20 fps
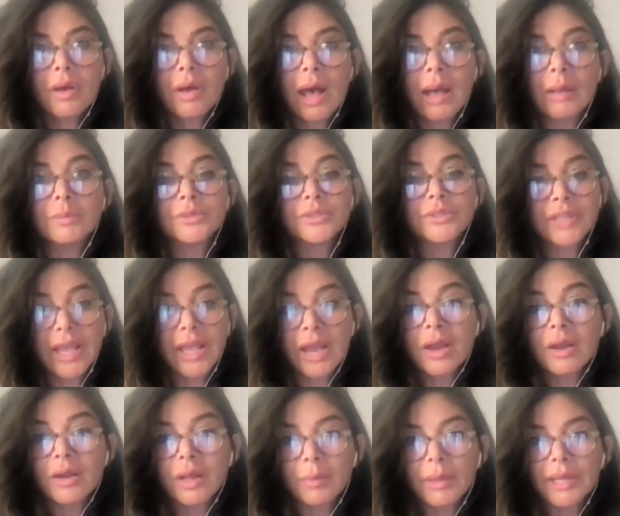I'm
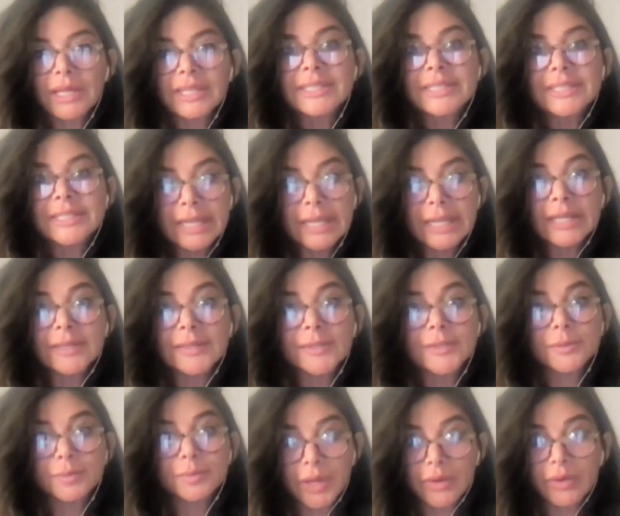scared. I'm like seeing
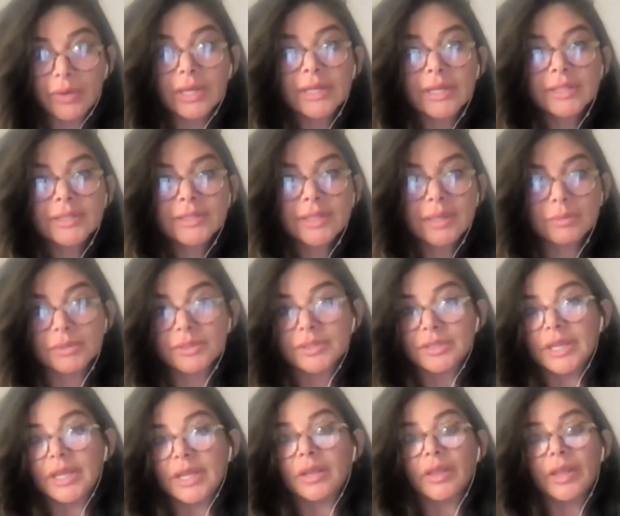spirits. I'm
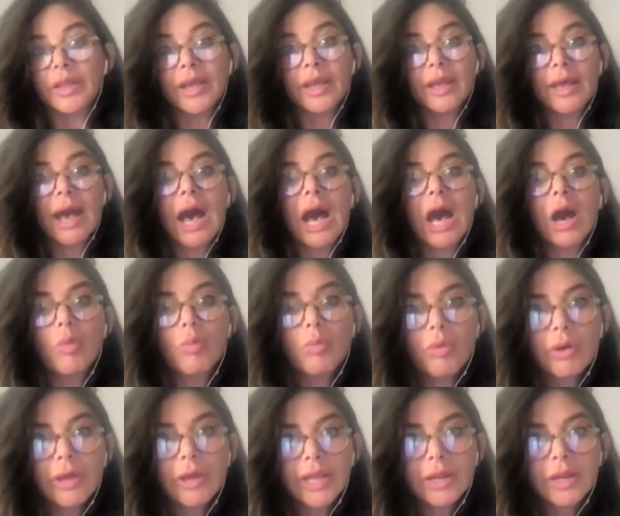seeing like a mm-hmm.
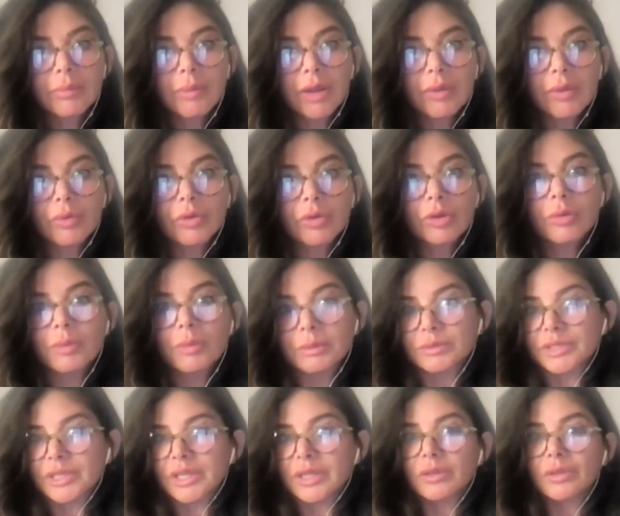cowboy in my room. I'm
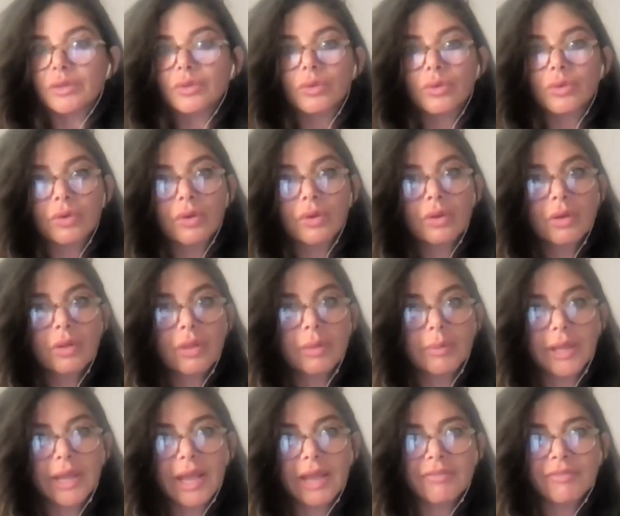seeing a little girl. I'm
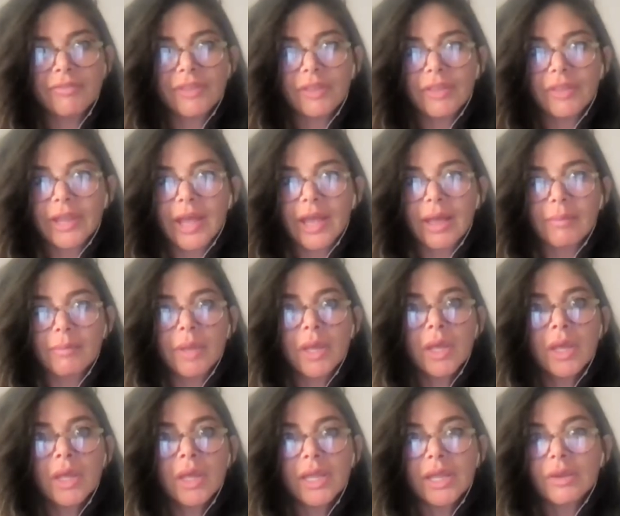like, I feel like I'm
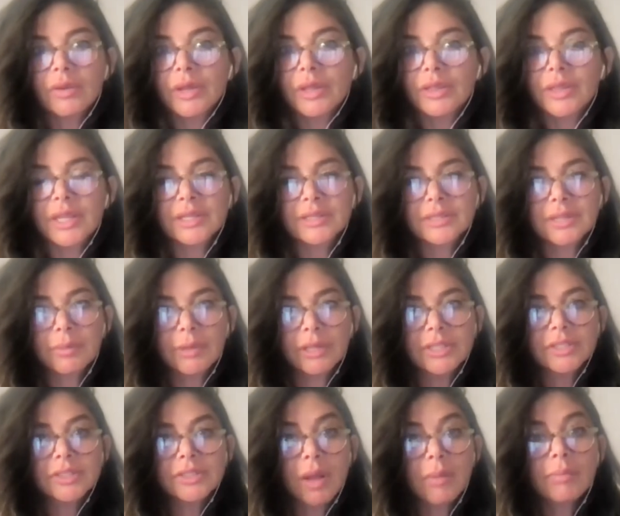hearing things. And I'm like,
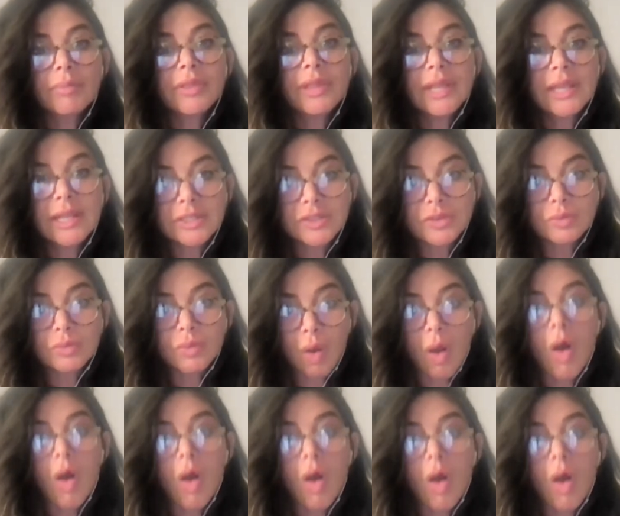something is
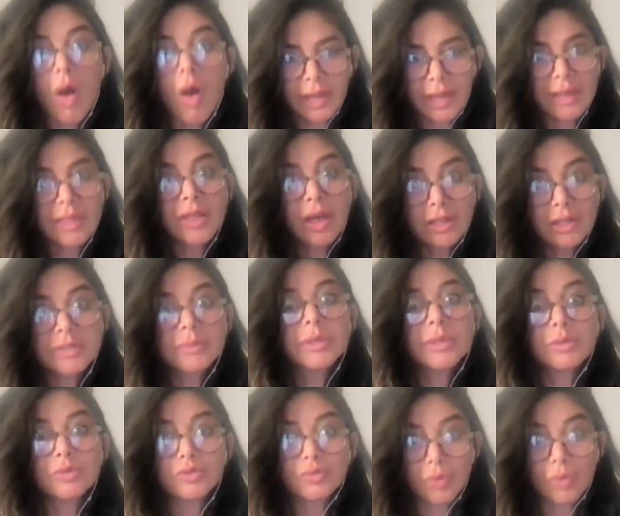wrong. Like, I thought
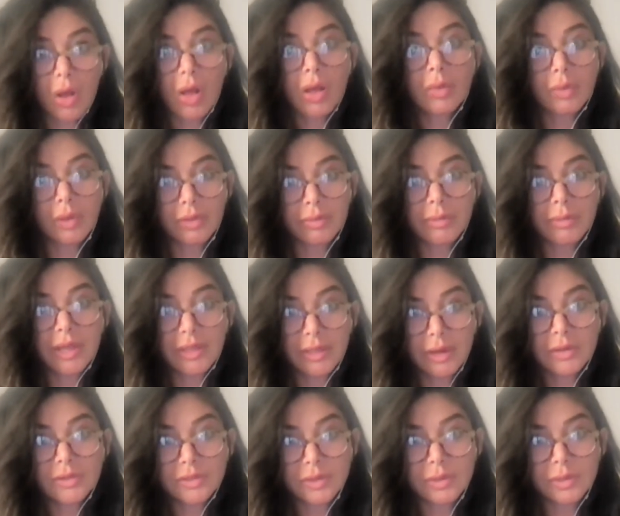something was wrong with mm-hmm. me. I
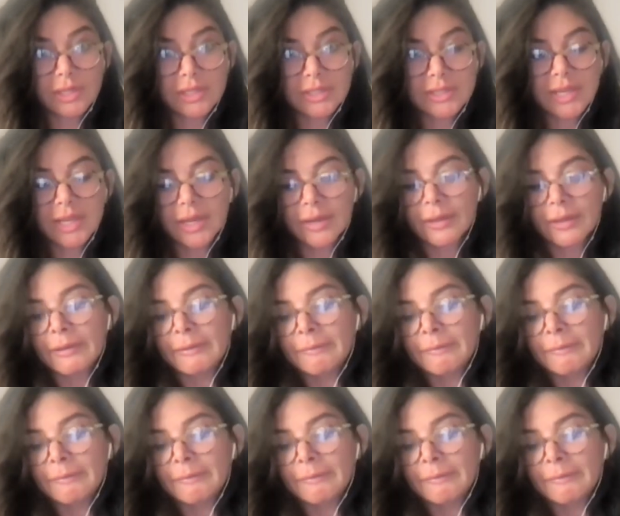thought I was going mm-hmm. insane.